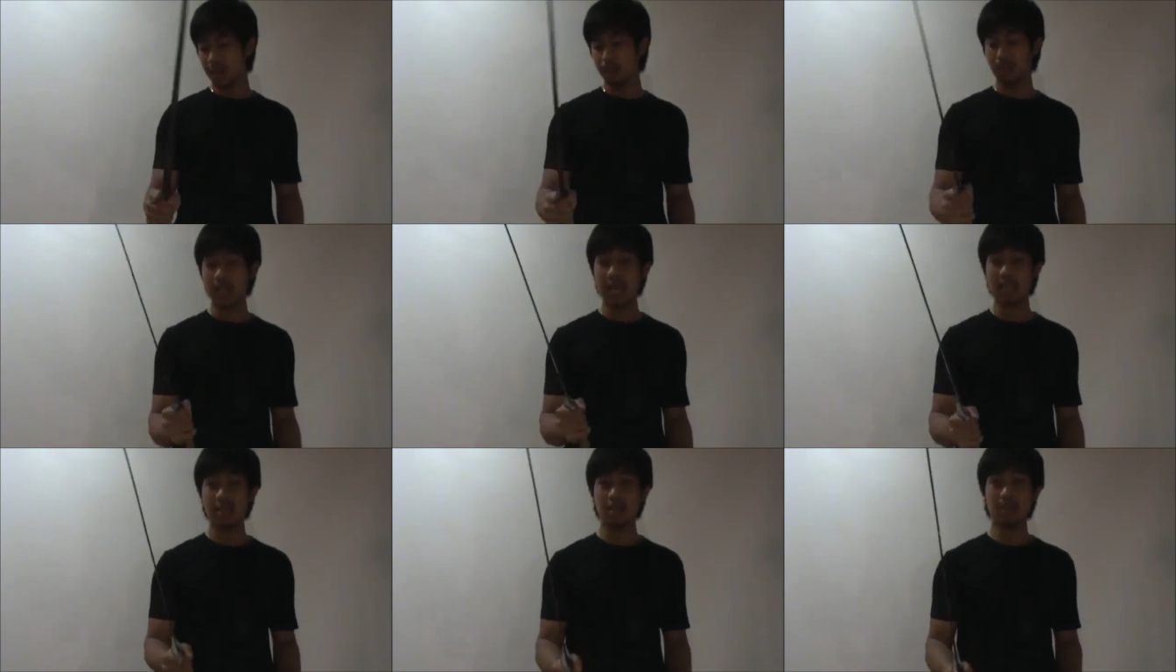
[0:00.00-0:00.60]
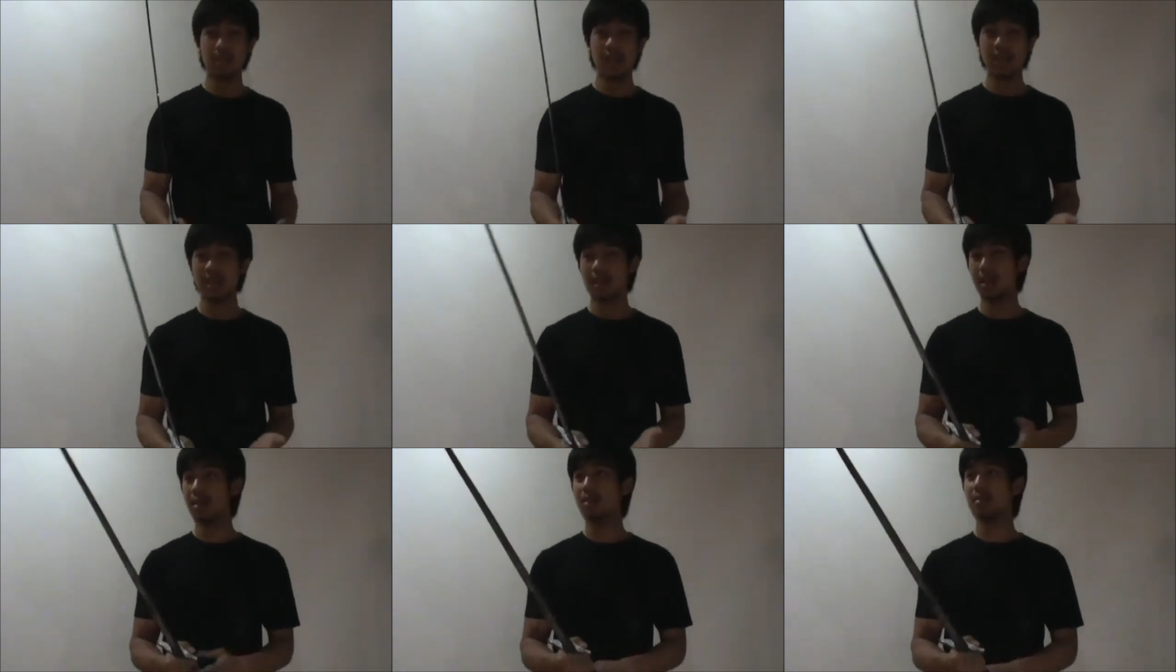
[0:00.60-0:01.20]
I'm planning on
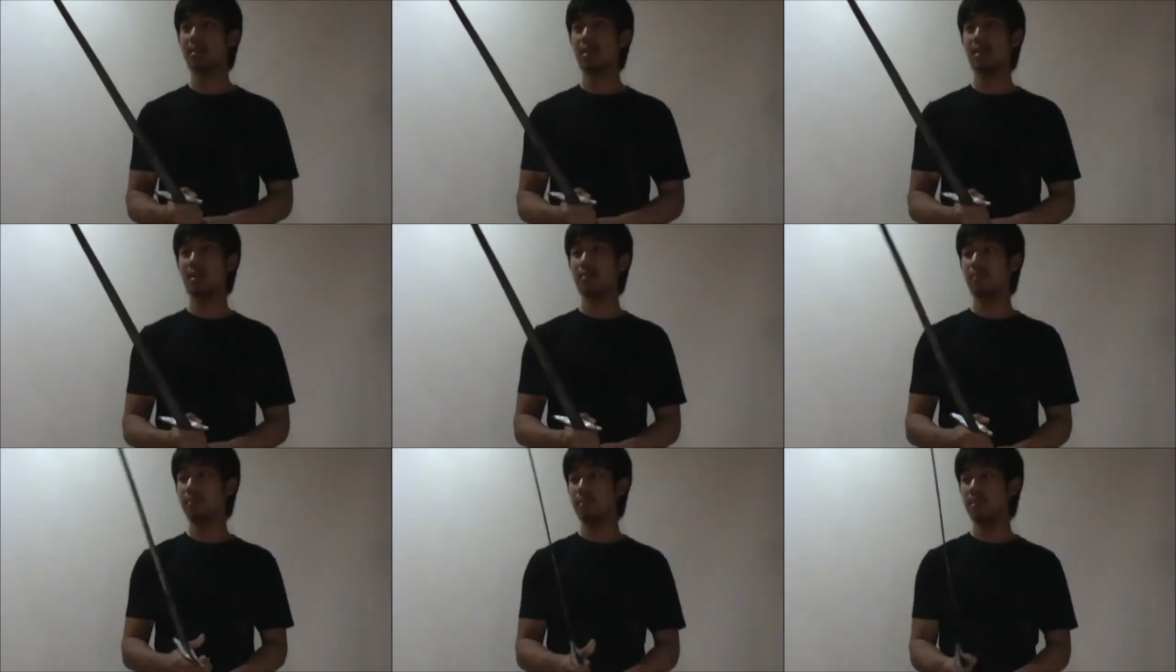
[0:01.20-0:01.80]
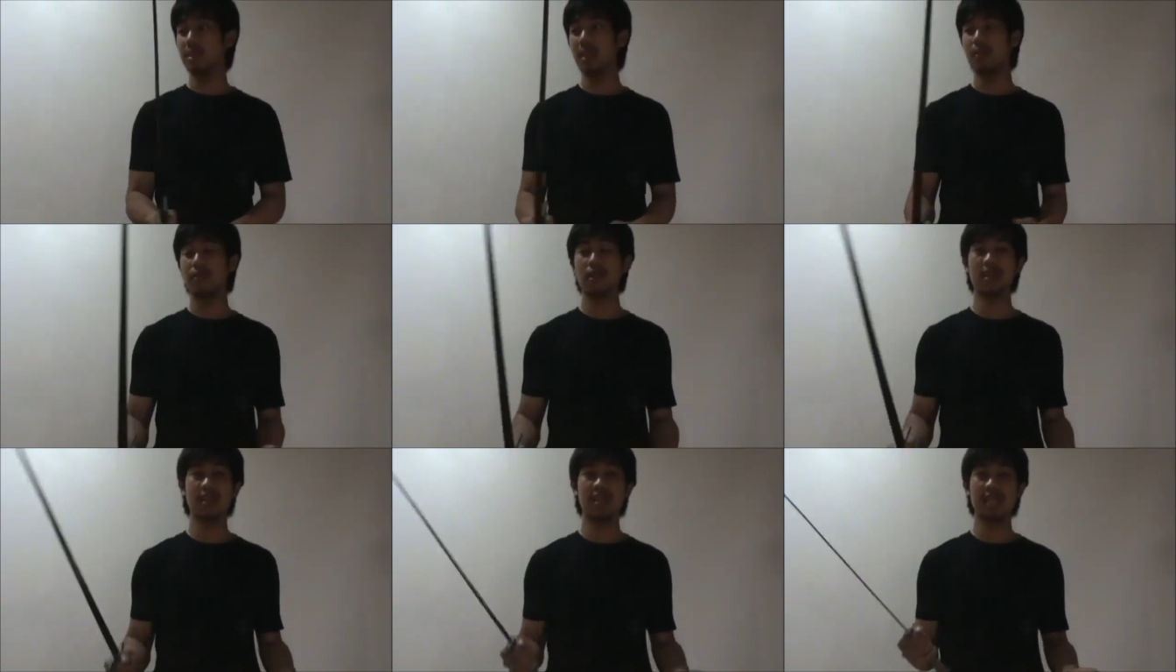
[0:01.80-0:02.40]
making
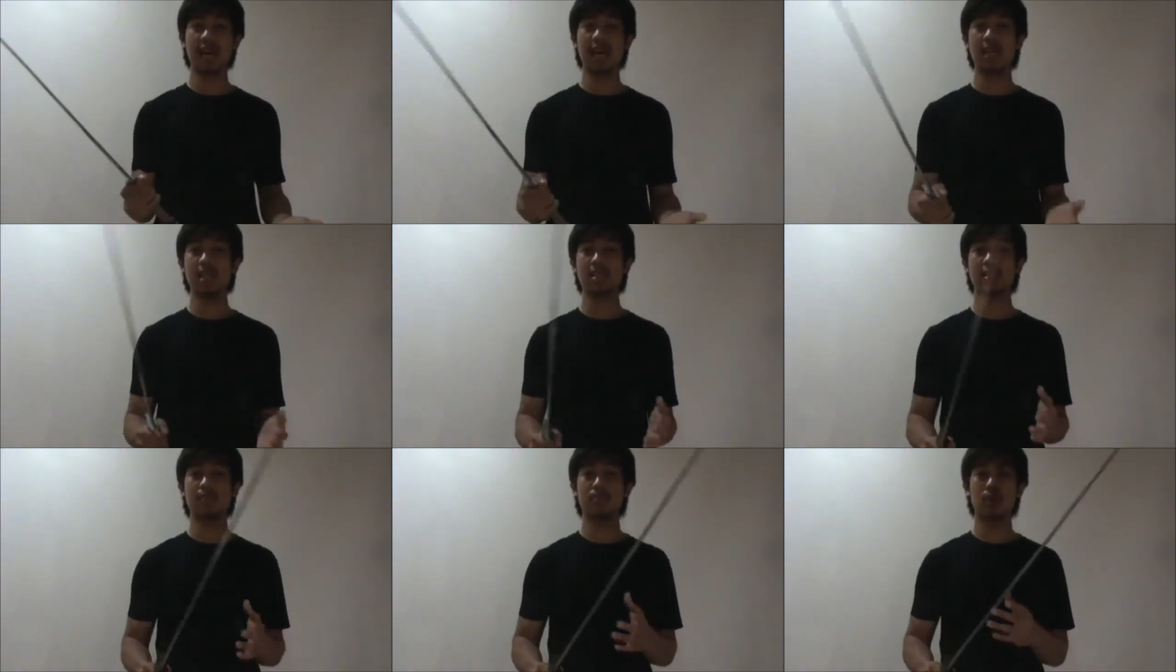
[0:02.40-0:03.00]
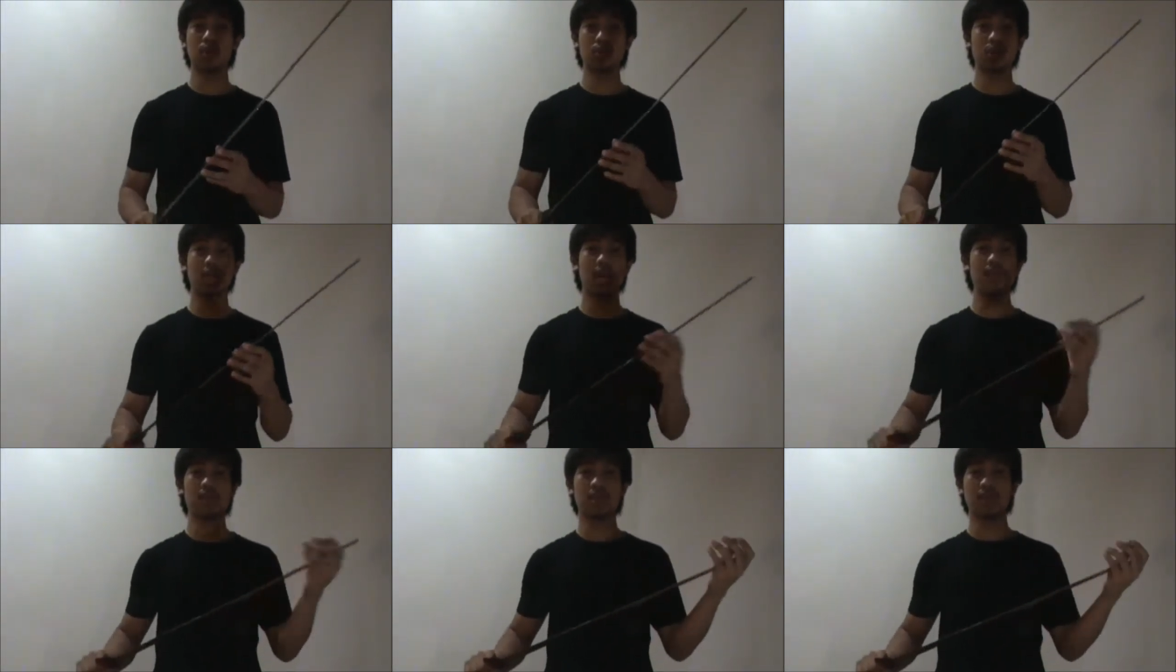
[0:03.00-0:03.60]
different designs,
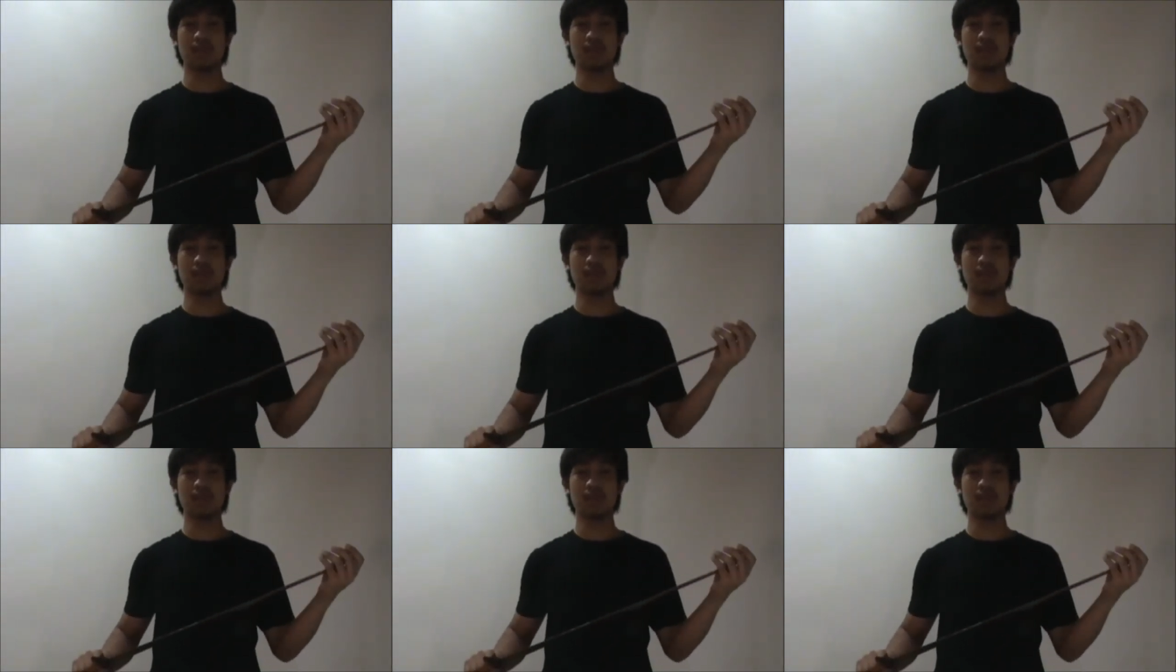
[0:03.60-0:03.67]
prototypes,